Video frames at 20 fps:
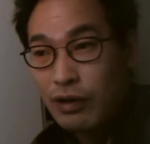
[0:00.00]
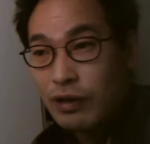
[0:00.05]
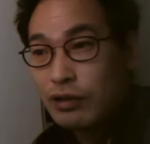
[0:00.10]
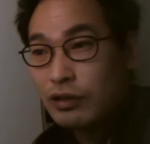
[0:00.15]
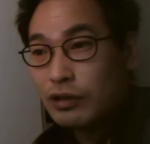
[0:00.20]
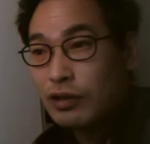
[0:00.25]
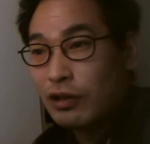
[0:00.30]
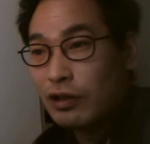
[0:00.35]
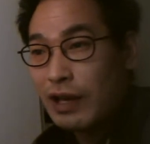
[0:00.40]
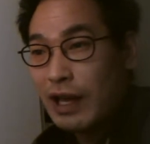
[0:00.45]

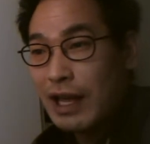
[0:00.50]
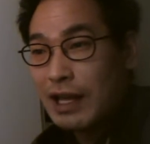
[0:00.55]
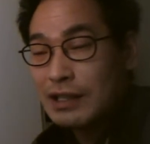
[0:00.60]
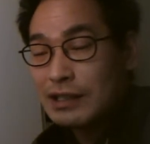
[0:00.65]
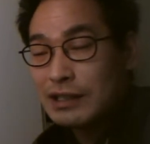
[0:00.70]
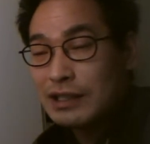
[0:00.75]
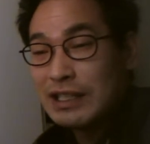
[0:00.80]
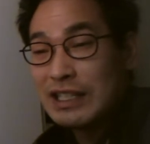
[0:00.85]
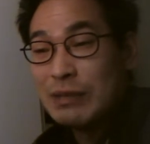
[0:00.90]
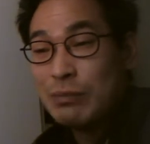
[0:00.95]
The
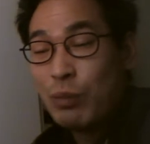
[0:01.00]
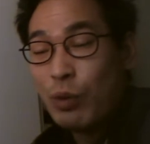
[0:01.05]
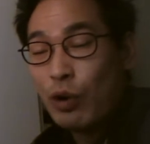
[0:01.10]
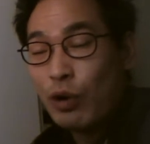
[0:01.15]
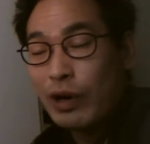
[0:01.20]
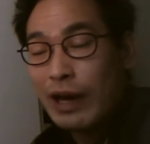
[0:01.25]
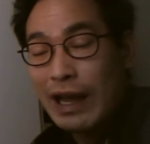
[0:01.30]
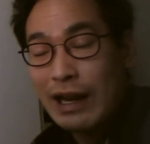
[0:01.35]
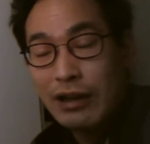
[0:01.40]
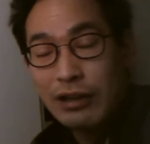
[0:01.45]
less
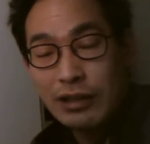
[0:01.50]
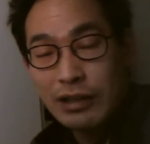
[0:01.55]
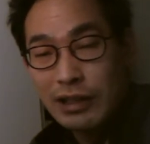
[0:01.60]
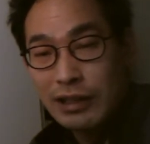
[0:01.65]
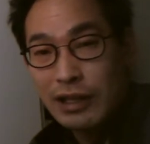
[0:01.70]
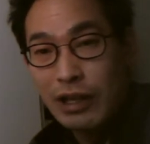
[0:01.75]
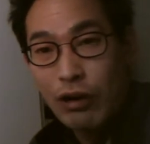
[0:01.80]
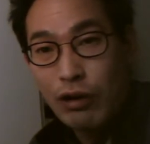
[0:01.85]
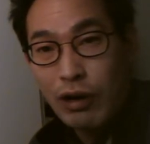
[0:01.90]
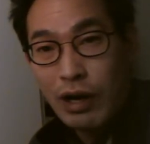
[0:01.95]
immorality
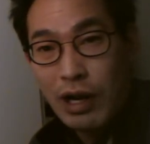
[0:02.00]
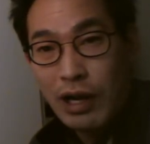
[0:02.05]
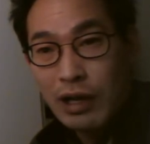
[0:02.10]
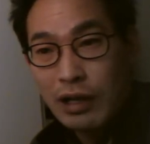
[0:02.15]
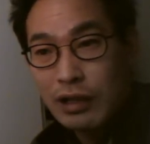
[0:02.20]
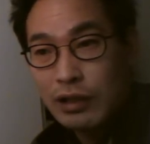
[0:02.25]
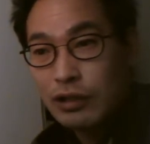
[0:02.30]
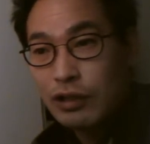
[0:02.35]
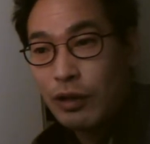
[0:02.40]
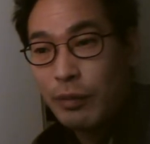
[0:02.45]
there are,
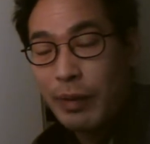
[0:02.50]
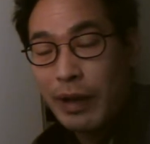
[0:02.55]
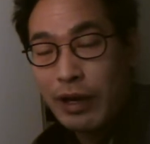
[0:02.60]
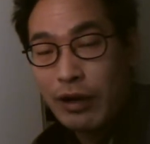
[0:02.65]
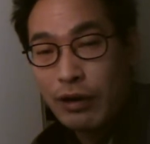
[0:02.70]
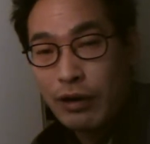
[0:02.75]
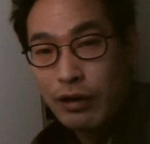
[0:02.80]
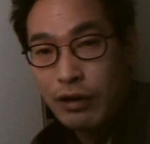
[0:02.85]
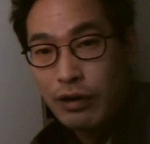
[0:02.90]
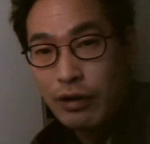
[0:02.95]
the
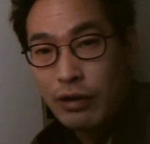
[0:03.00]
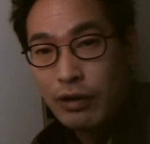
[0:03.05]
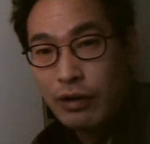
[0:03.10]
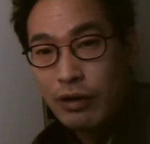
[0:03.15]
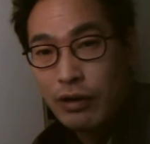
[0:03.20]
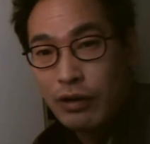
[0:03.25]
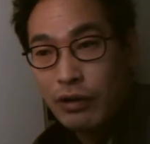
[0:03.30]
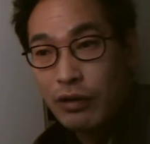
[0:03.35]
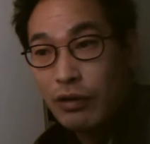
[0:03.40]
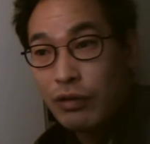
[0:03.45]
better.
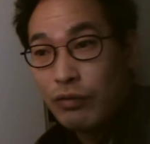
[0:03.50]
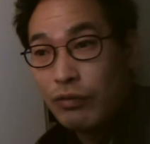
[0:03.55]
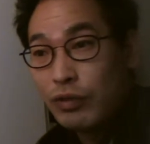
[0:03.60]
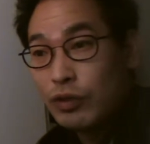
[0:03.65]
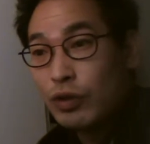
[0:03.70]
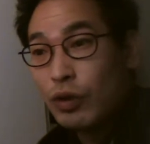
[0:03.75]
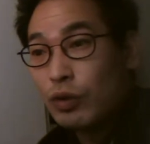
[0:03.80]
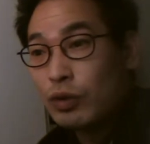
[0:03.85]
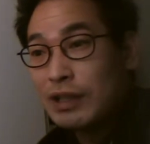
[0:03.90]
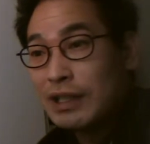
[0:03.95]
We
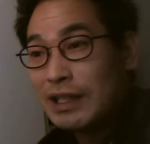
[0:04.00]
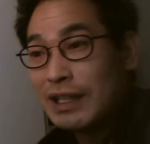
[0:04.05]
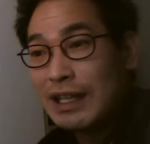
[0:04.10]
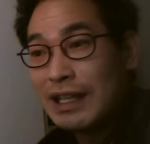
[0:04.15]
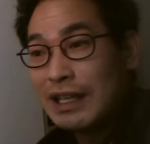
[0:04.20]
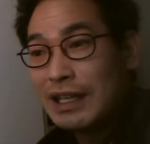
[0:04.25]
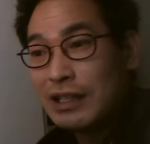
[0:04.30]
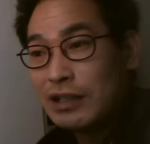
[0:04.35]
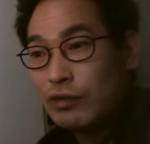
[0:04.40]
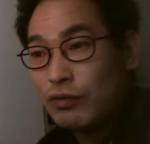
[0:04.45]

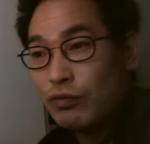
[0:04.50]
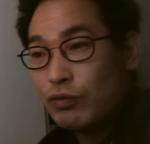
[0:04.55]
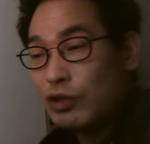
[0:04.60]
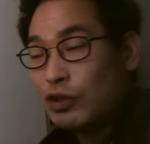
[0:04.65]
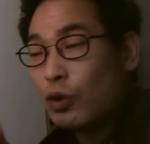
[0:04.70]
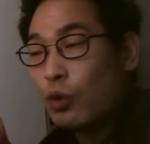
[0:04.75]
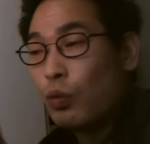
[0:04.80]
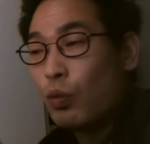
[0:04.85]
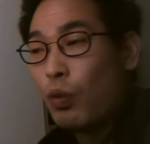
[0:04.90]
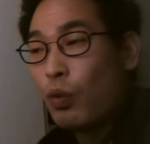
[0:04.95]

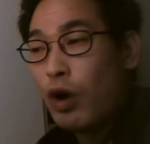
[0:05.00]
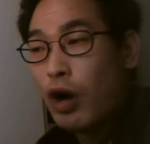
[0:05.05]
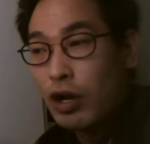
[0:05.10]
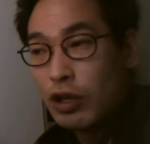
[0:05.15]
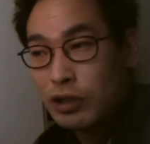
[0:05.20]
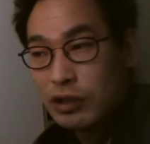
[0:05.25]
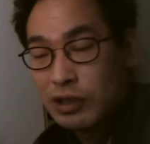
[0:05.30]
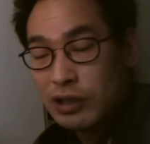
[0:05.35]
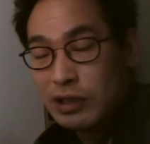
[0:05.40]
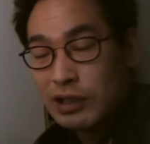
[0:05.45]
don't
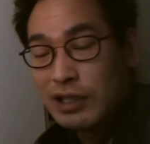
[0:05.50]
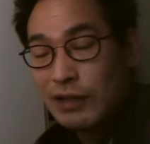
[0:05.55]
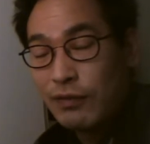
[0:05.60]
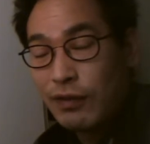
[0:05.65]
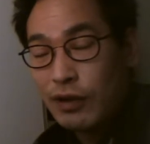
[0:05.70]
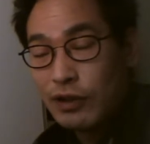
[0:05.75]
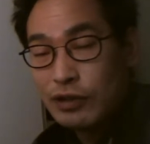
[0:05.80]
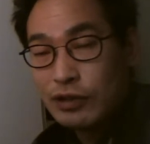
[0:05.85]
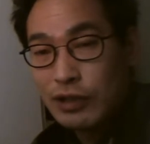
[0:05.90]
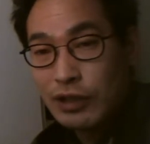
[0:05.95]
want
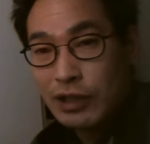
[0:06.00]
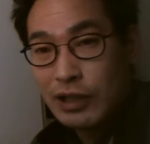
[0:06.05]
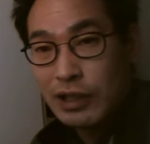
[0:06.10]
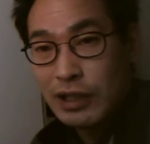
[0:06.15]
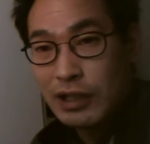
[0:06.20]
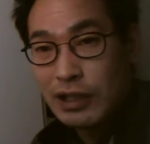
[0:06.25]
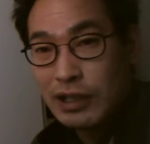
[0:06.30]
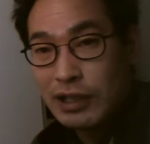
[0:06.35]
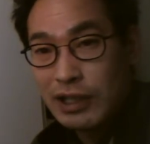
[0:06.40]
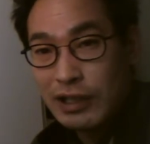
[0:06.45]
diversity
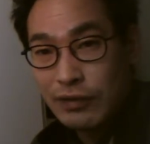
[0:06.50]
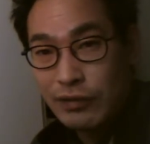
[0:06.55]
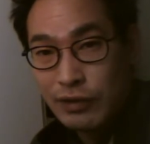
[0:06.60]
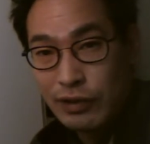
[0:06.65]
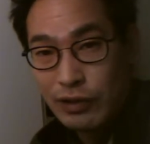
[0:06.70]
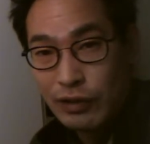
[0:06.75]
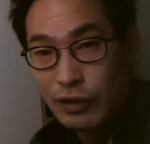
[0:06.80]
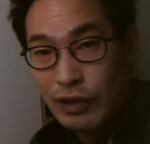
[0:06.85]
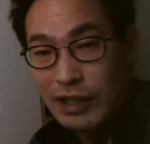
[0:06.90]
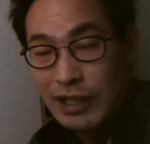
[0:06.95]
in
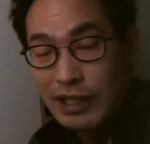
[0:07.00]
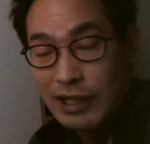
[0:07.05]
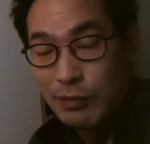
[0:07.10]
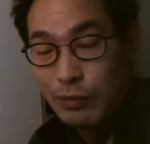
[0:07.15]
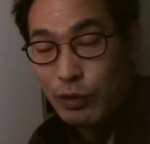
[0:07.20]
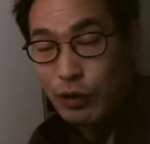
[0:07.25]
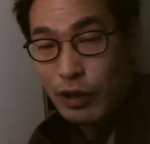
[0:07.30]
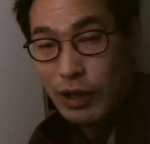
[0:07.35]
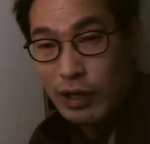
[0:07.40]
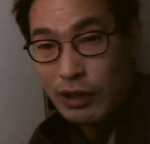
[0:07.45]
evil and
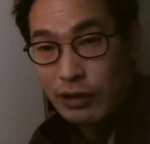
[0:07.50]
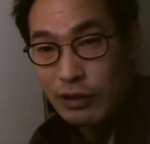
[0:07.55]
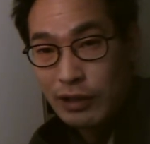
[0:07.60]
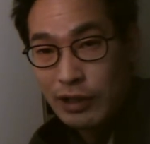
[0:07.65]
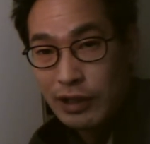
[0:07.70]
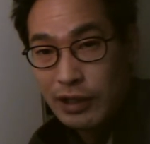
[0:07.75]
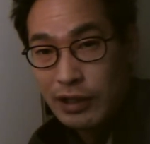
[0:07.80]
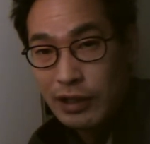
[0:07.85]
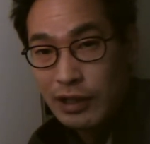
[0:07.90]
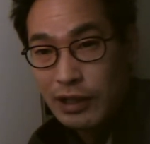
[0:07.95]

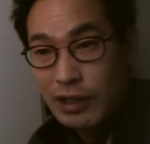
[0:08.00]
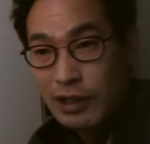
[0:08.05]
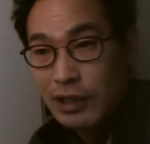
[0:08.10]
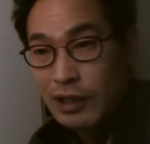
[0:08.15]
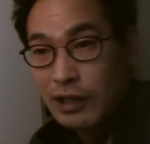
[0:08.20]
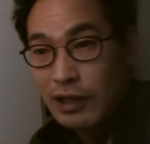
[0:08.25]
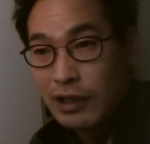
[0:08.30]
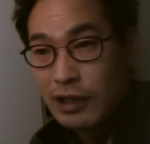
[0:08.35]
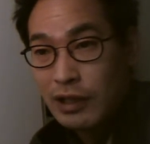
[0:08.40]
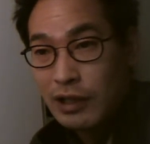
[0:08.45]
immorality.
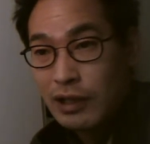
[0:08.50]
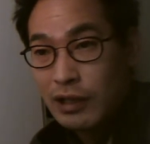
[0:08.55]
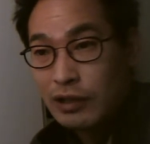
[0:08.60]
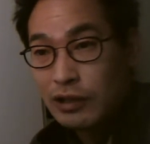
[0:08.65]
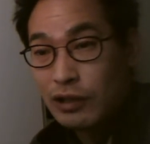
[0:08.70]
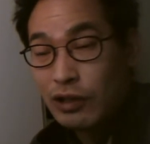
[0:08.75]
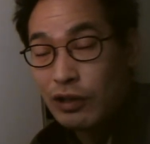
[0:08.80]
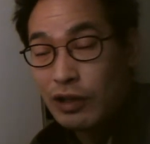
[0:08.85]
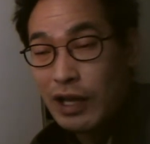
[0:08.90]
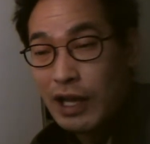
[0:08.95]

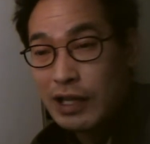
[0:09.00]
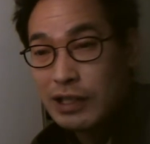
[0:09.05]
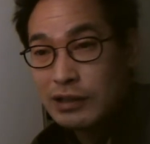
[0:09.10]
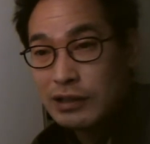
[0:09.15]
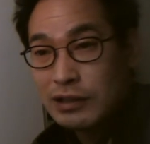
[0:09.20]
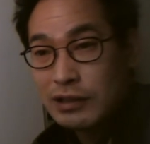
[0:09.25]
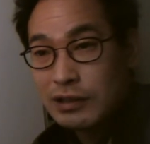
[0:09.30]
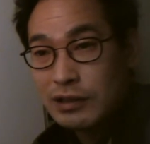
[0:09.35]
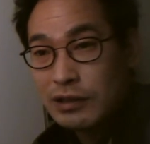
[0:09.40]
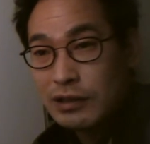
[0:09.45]
The
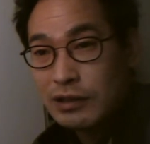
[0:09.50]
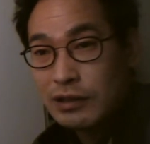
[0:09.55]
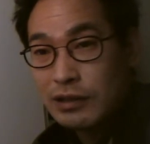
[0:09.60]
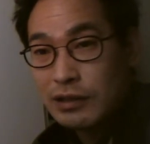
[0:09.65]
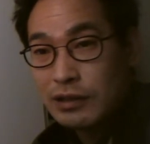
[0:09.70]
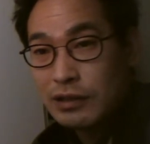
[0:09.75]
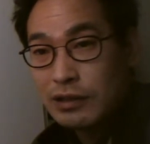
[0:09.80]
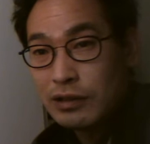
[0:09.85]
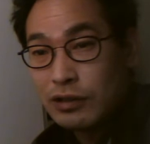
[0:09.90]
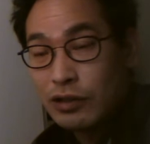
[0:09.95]
less,
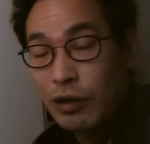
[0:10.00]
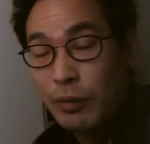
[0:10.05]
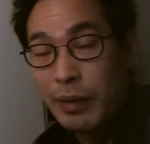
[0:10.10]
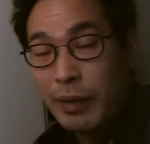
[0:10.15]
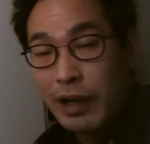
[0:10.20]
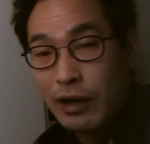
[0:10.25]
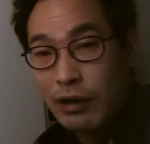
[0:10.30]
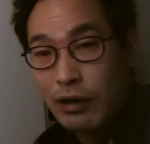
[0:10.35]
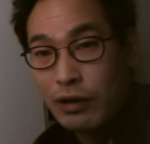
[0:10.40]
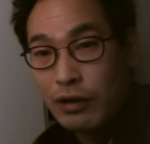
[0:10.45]
the
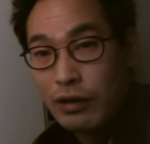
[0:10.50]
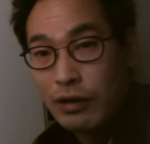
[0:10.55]
better.